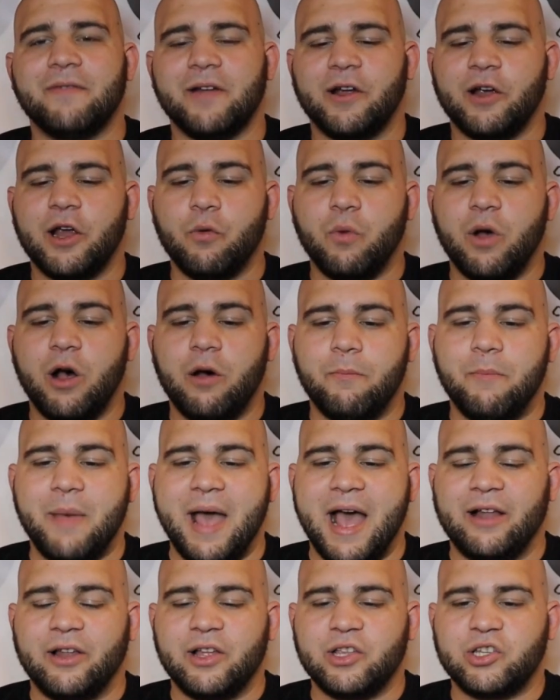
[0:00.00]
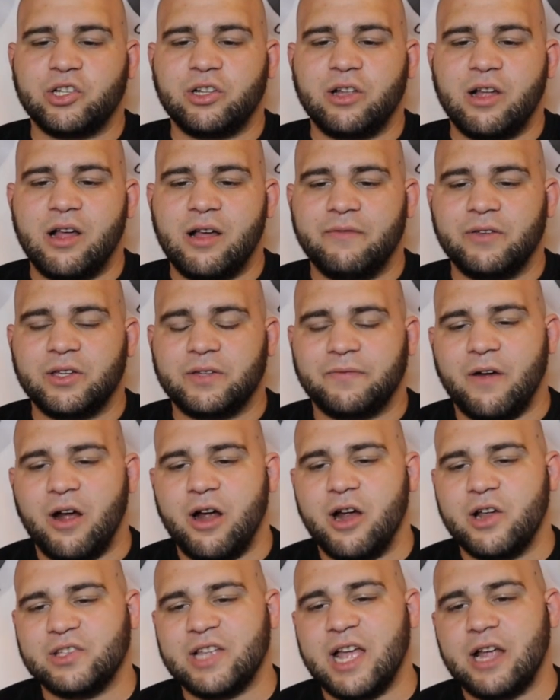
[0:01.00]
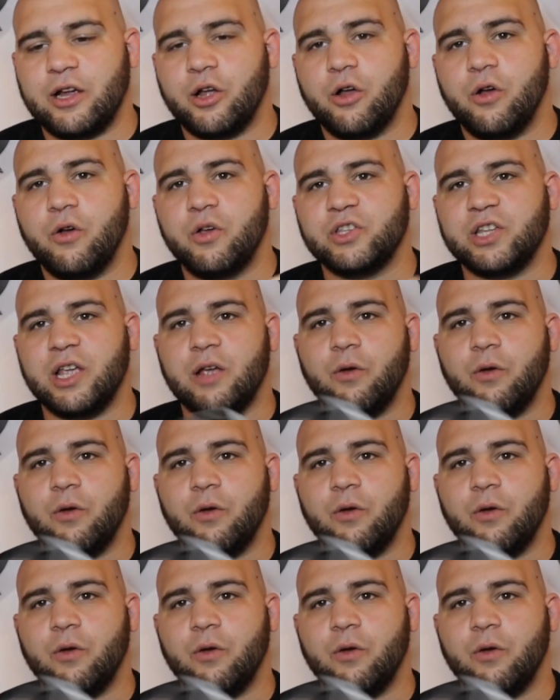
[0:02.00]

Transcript: a very well balanced glove as far as that goes.